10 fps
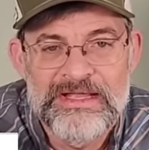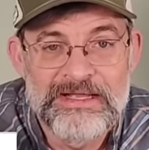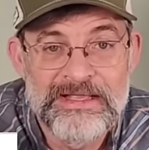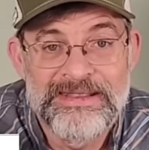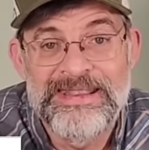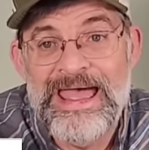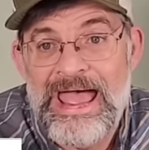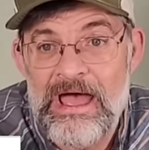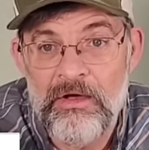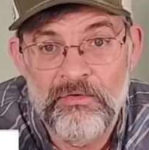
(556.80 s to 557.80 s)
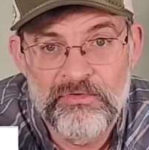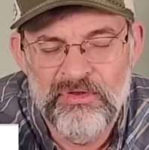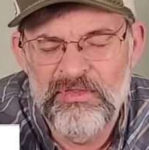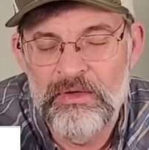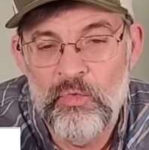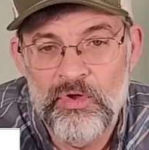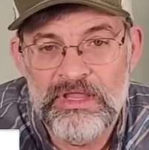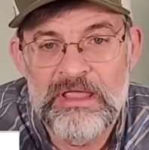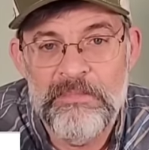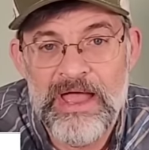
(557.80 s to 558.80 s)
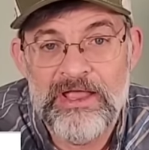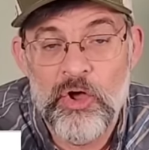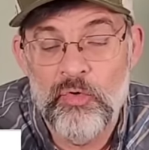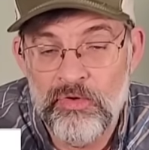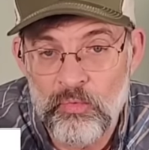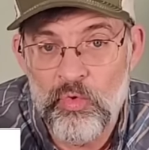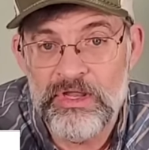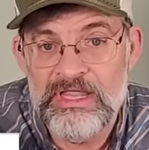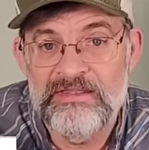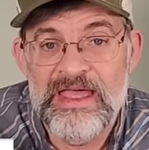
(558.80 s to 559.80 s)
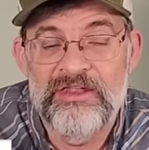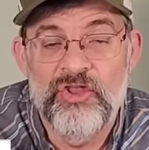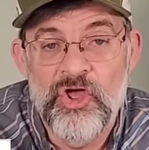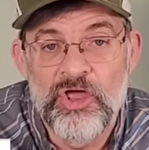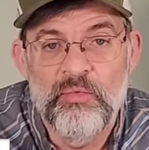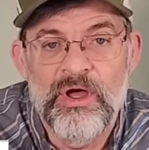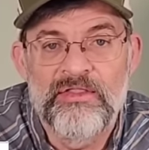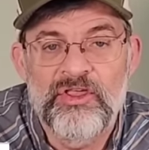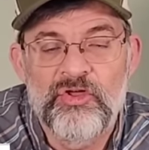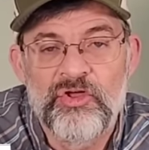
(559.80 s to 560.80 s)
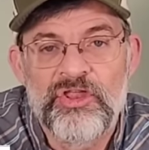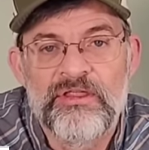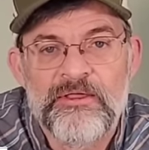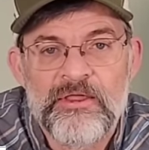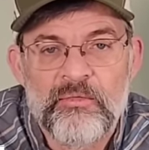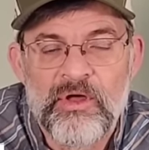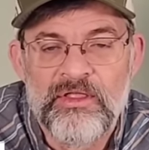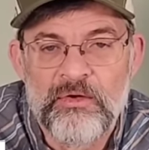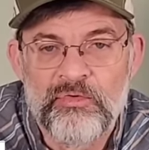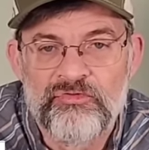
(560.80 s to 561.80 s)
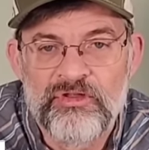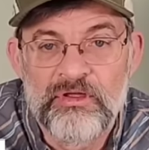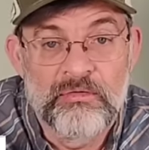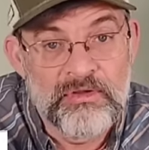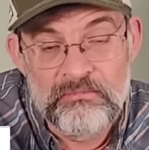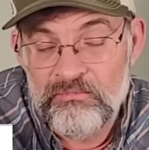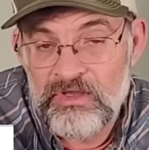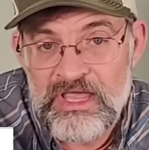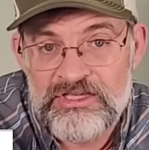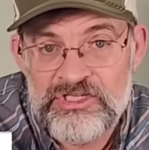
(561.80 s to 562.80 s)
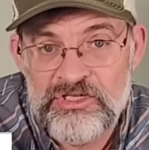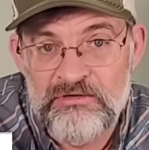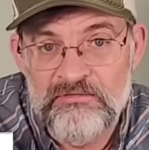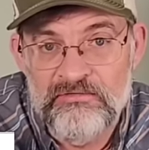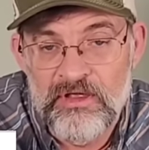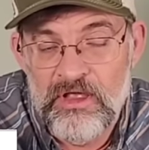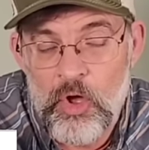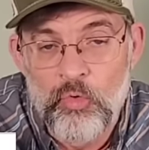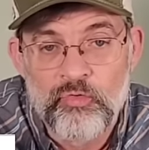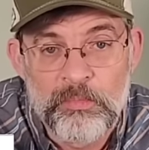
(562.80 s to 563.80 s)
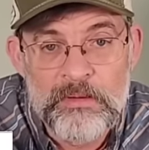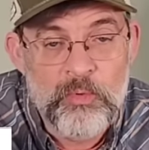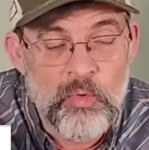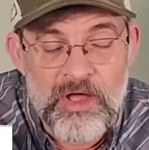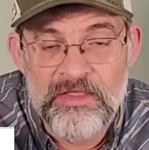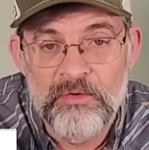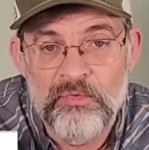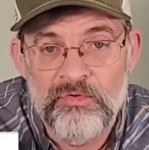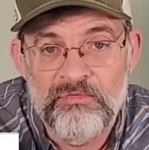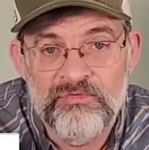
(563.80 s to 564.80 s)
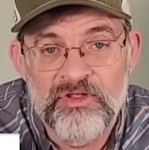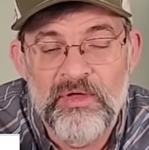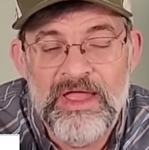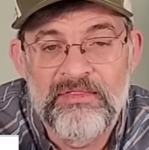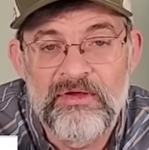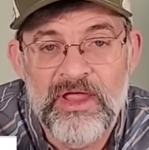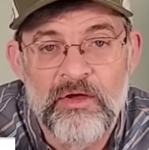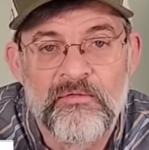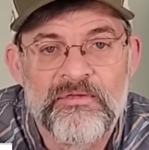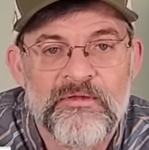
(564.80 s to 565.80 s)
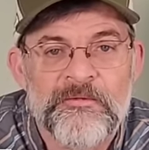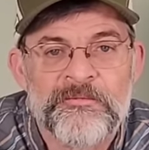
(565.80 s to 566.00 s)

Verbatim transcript: uh, now, you know, they wanted to get back on and wanted to get that done while they could, while they were still in cases of uh, older people, while they were still had their health.